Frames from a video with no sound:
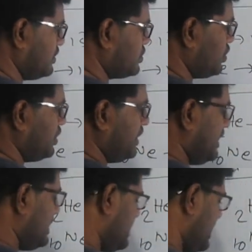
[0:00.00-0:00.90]
So
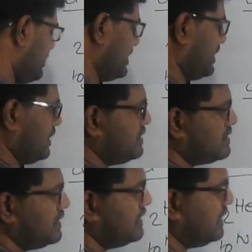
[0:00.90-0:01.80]
in every
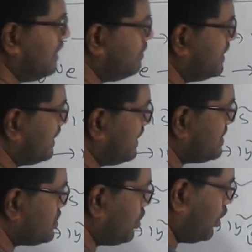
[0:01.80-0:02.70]
case,
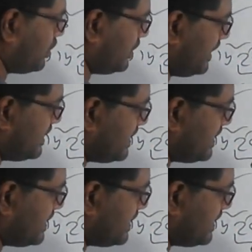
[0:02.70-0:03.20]
octet